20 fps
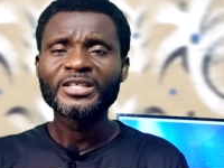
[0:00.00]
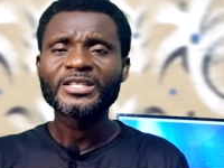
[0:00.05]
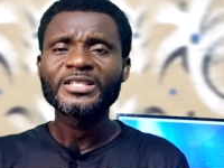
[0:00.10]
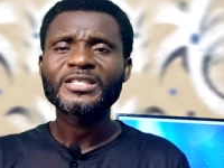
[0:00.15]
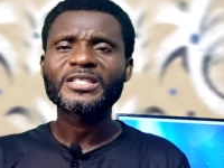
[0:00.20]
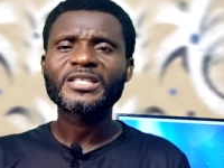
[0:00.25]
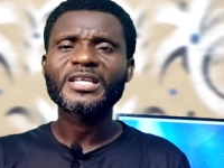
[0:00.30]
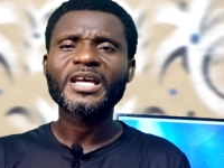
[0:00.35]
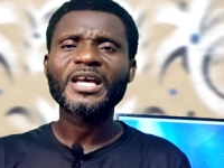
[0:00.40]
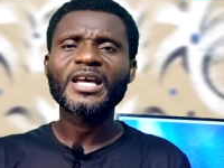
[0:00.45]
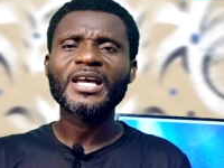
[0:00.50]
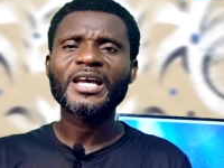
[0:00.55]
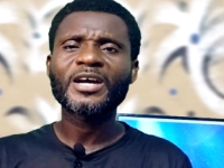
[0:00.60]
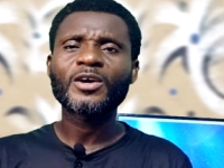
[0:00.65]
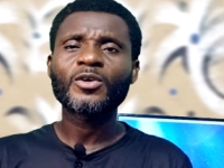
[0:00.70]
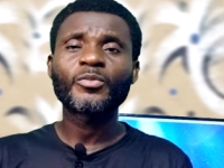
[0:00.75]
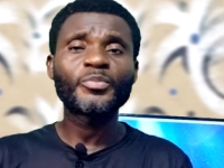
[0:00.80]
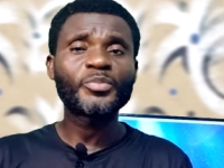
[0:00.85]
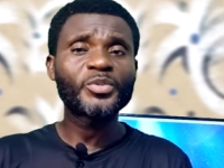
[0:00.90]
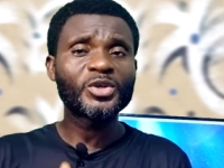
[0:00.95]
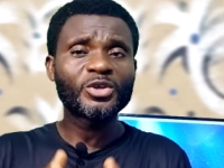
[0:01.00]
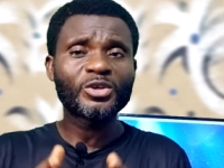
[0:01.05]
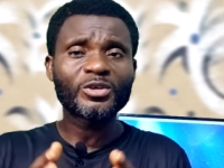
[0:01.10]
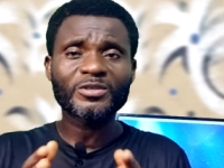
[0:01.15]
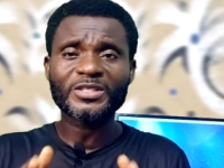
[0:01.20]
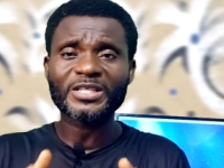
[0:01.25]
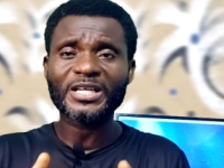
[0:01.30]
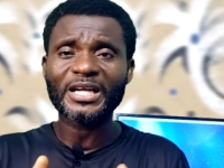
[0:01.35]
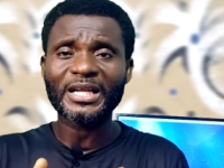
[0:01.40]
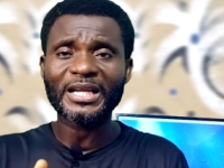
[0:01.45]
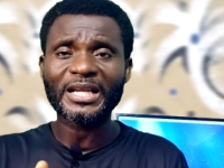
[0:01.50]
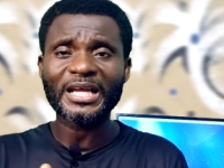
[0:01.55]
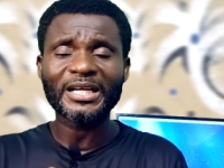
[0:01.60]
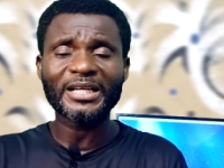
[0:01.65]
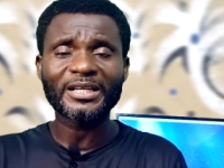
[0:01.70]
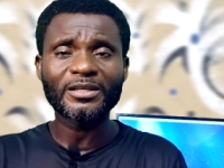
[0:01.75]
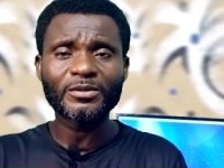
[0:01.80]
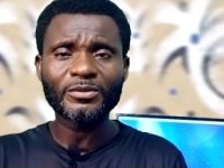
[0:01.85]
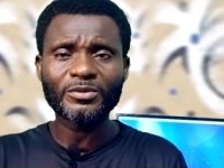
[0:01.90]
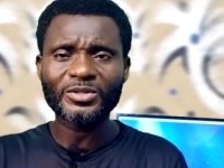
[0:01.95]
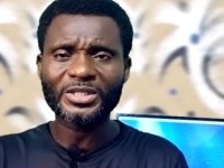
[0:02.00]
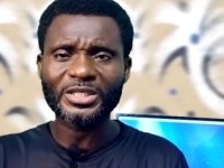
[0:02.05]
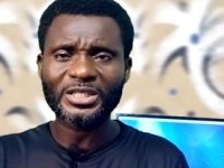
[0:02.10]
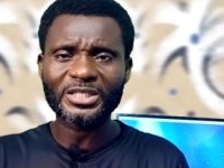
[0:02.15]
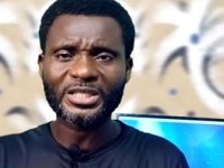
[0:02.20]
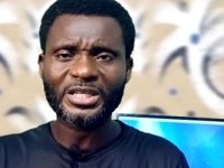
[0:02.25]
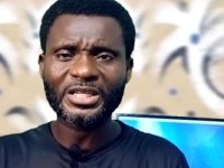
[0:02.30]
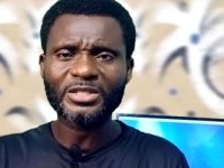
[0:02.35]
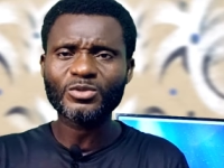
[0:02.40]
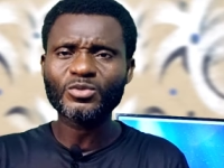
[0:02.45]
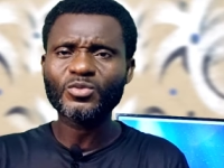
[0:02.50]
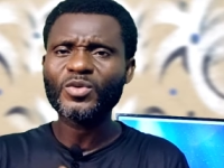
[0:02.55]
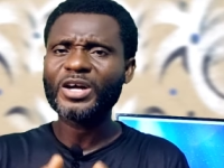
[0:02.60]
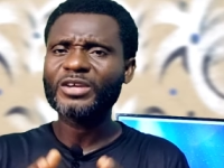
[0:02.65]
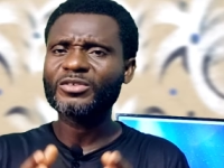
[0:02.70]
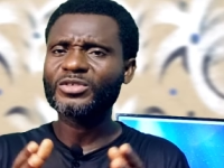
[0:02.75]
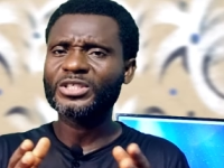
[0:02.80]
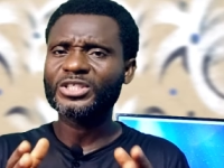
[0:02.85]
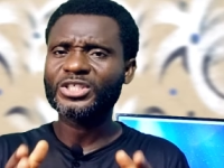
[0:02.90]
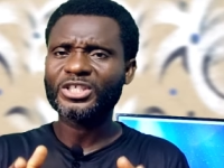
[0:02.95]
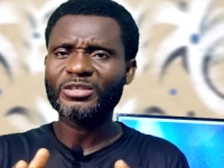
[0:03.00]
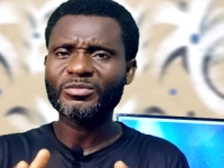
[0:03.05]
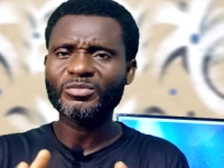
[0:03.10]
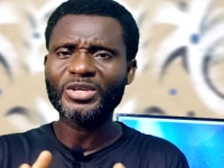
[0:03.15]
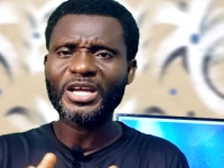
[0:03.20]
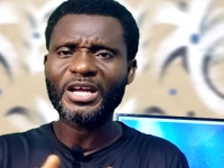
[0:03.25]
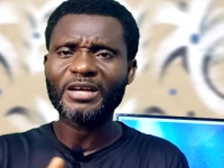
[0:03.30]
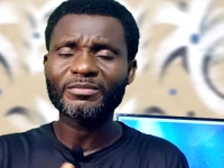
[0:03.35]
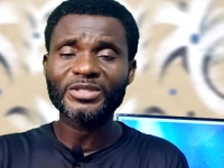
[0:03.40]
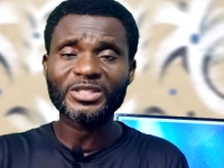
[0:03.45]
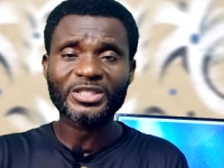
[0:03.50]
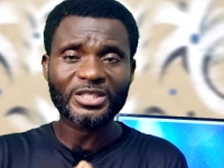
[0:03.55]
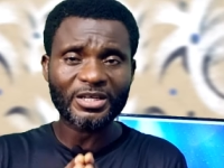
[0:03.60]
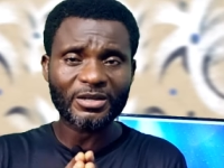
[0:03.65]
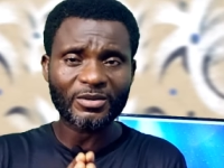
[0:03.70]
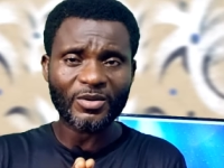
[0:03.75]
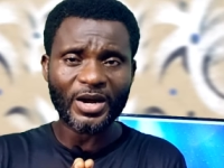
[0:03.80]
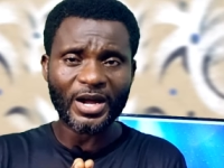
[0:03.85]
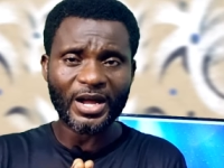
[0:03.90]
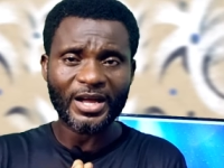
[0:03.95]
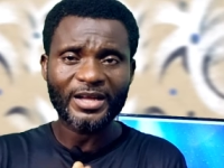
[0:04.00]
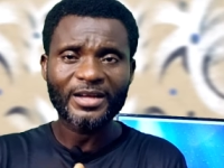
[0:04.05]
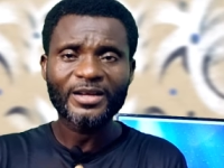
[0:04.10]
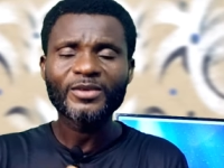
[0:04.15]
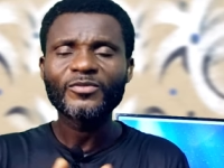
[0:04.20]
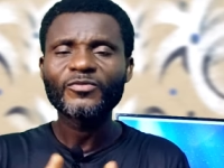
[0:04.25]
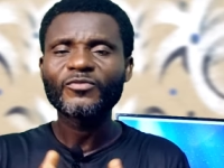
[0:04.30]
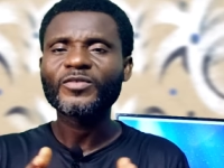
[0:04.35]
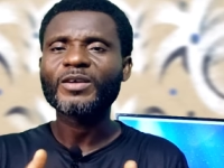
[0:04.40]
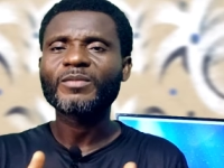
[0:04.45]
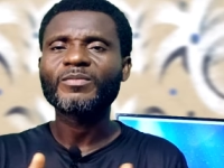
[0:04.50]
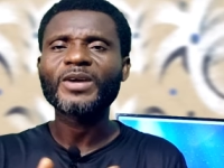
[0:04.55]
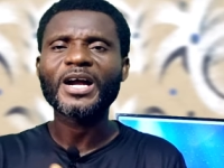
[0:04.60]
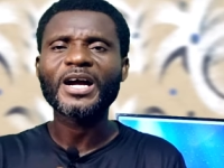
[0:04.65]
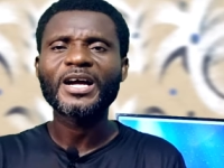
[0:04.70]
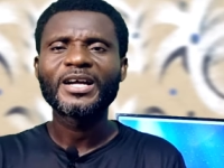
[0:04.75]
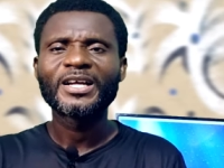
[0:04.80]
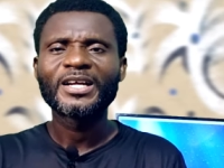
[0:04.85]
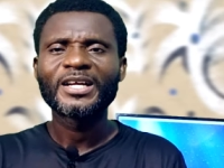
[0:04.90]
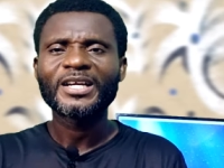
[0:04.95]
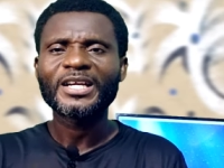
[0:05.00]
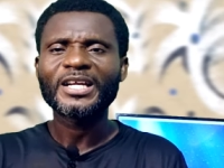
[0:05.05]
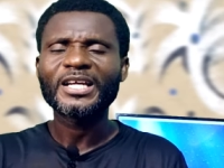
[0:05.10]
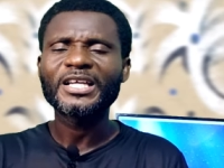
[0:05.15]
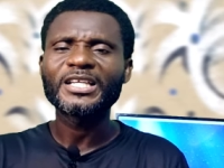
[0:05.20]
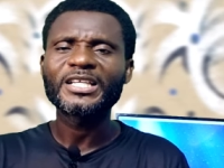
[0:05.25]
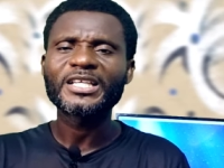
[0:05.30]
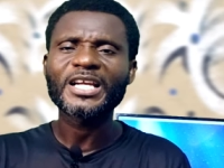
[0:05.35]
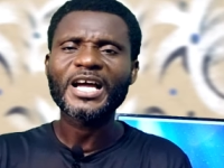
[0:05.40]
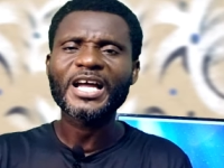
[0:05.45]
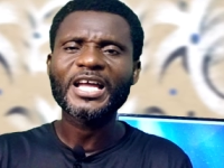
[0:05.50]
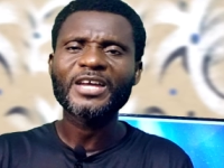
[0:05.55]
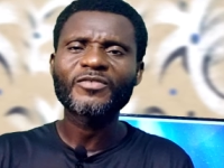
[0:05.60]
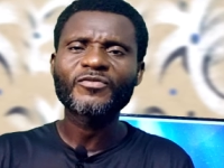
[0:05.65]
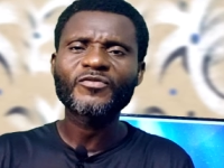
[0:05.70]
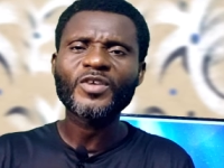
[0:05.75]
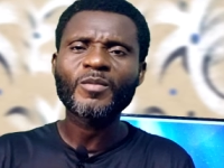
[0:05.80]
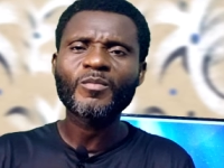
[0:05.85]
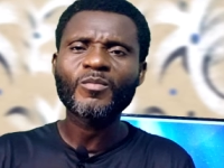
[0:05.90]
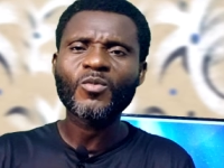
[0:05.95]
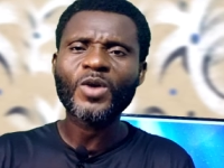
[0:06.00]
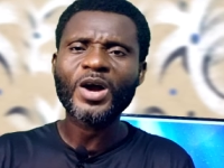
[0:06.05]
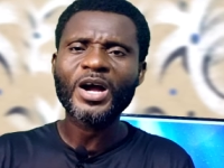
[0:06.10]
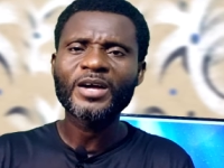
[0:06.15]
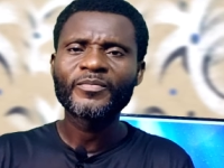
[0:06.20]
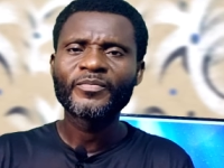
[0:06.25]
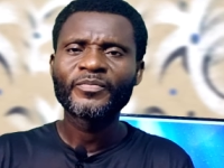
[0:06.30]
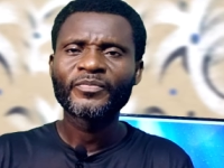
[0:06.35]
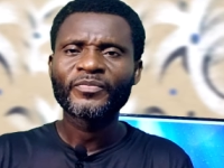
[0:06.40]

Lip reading: sir, opinions are like noses, it's what you change here, Sir Fabra, Amy and I am from what?